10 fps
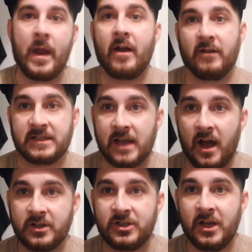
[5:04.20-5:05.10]
as
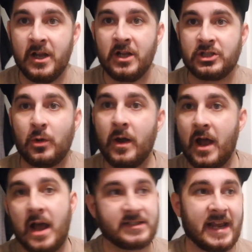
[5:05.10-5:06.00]
such to
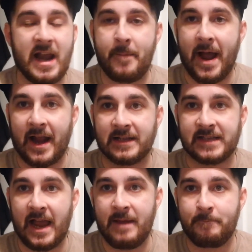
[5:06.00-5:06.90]
a centre-back and
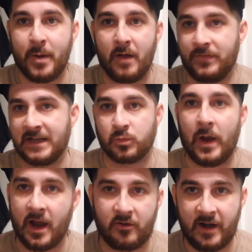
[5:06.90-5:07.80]
say, but this
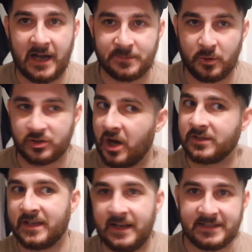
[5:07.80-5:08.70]
winger creates more chances
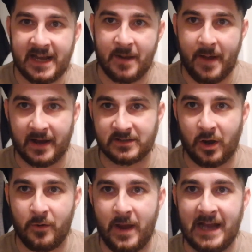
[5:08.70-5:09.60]
than this centre-back,
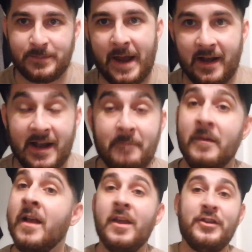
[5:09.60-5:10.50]
so he's better than him.
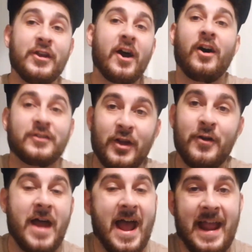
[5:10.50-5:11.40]
You can't do
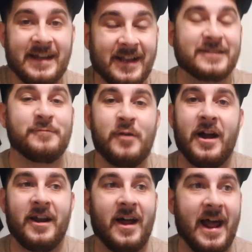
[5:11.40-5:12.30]
that. It doesn't work
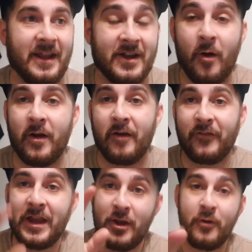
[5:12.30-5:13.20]
like that, you know. And I
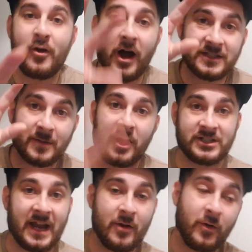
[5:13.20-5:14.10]
think you guys on my
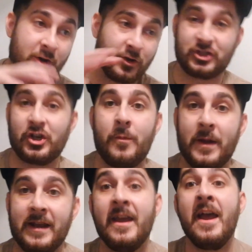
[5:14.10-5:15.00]
channel are not
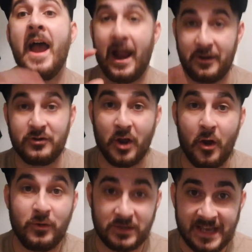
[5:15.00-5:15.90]
stupid and you
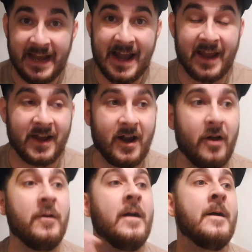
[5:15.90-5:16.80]
do see that, you
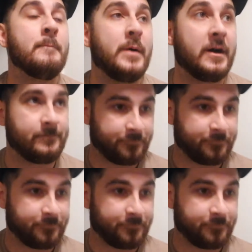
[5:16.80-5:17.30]
know. But